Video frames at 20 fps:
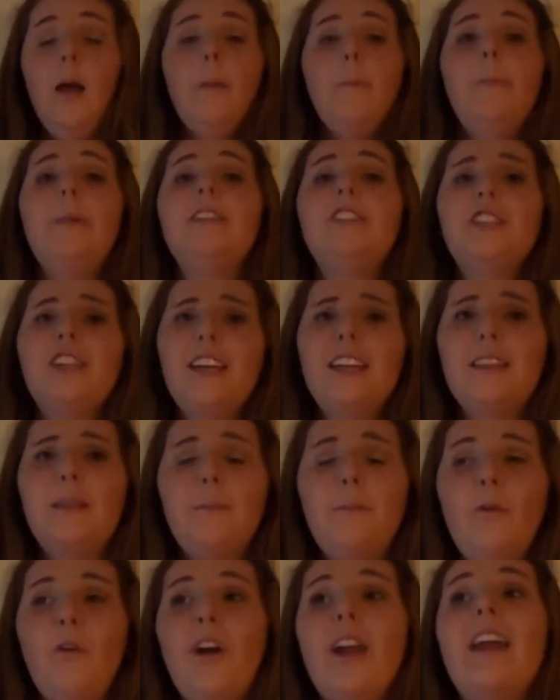But you get
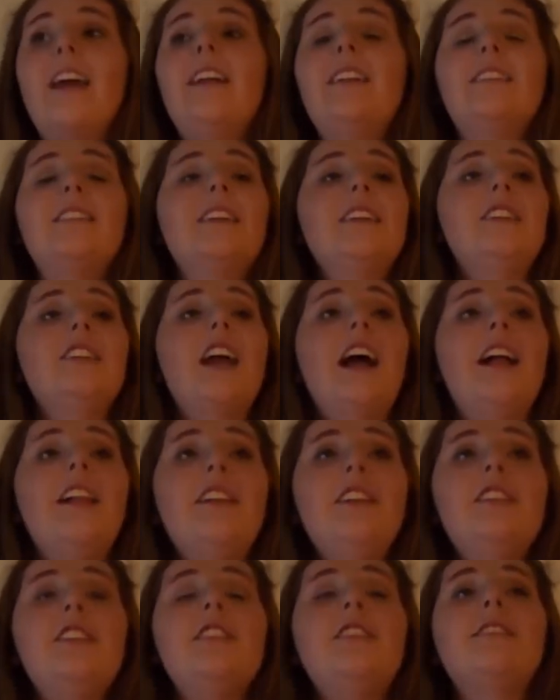the point. The
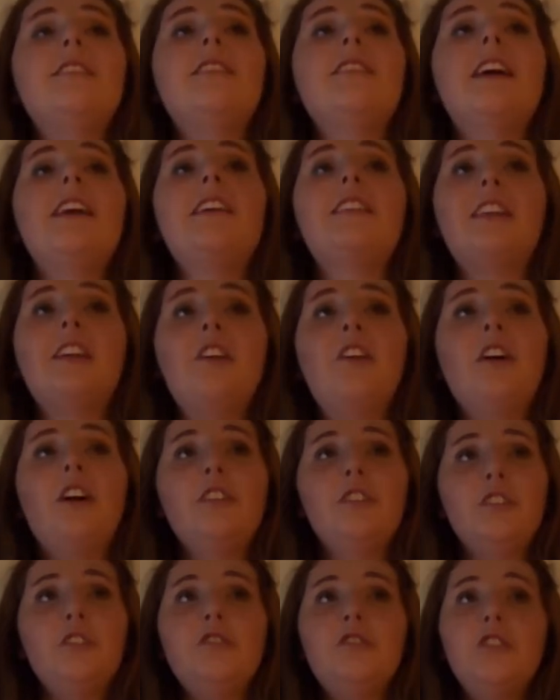challenges like that are
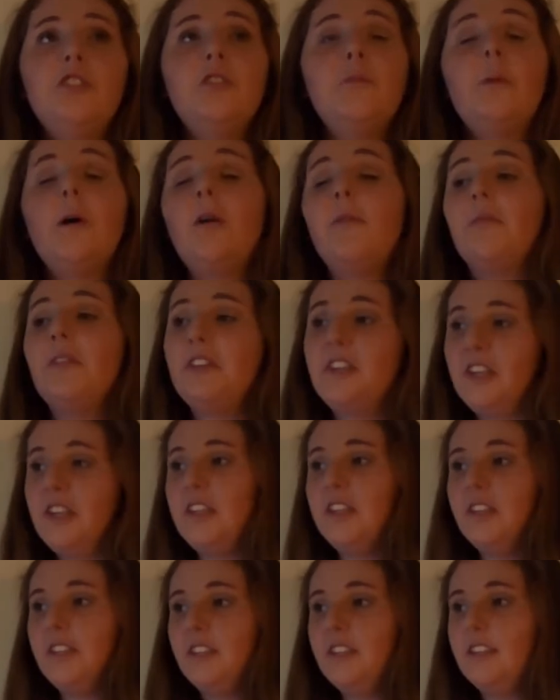on YouTube are
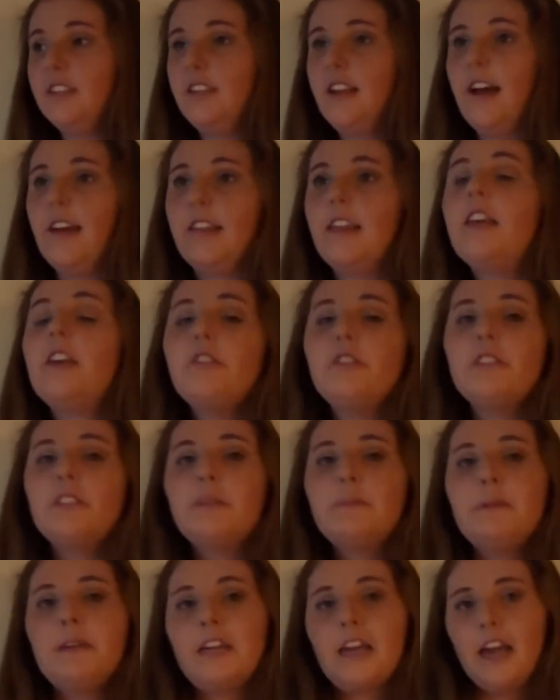ridiculous now. They used
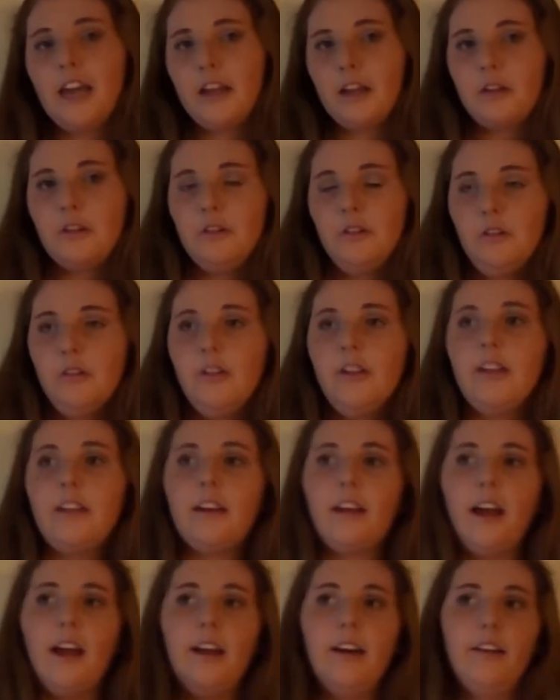to be kind of cool
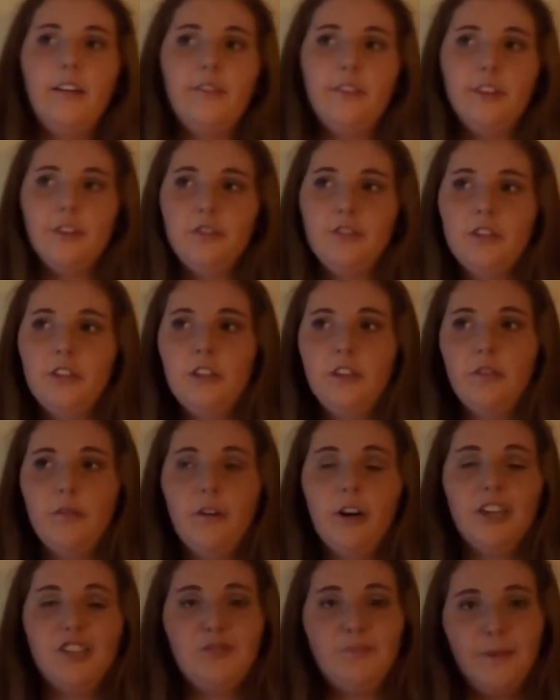and kind of interesting to
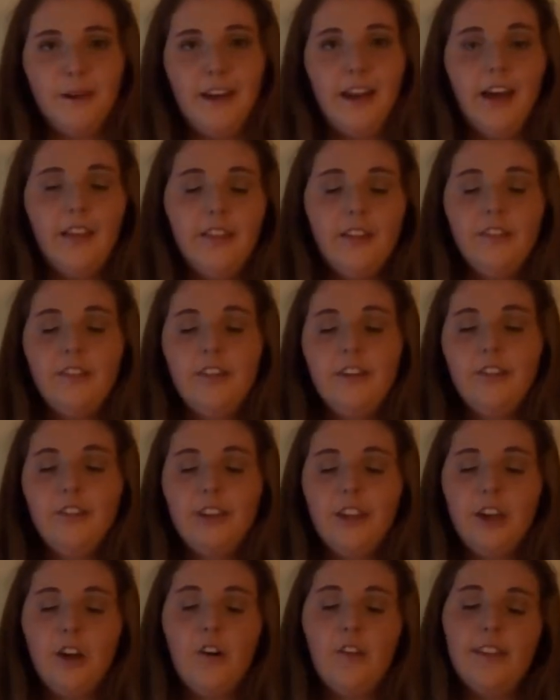watch, but now they're
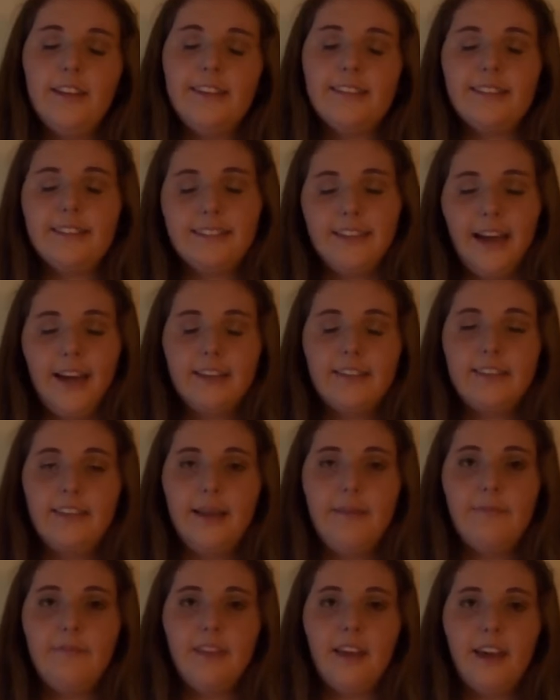literally all the exact
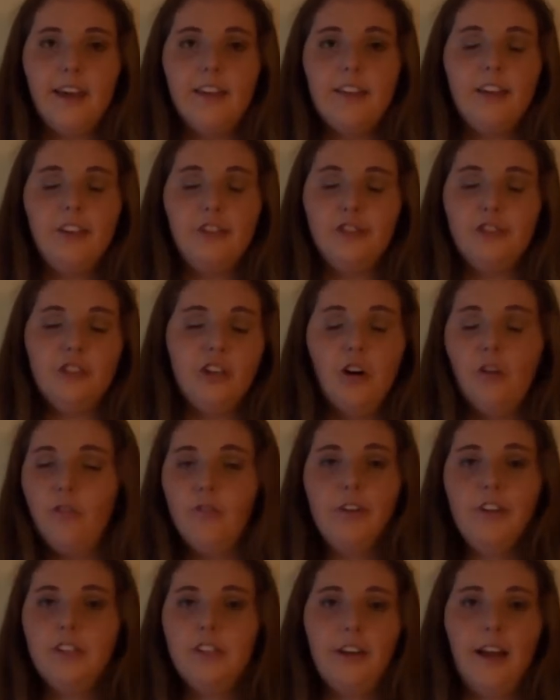same thing and there's no
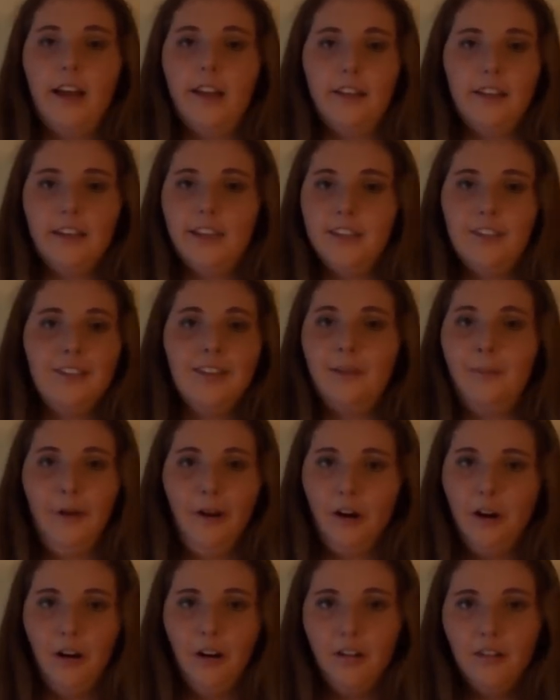originality to them
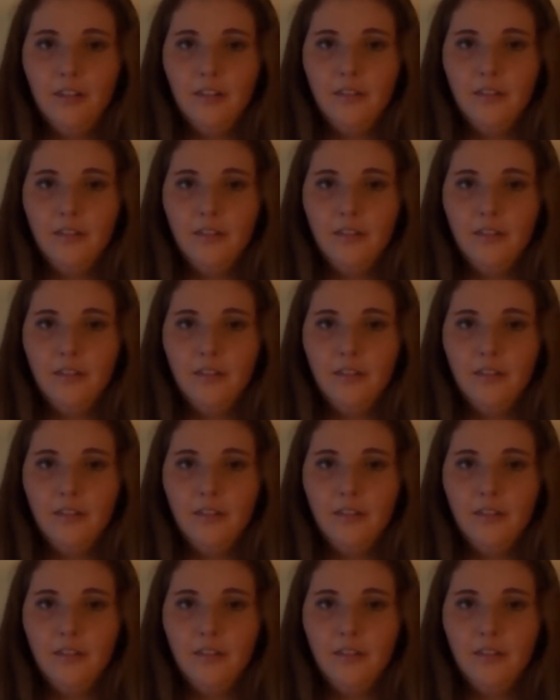at all.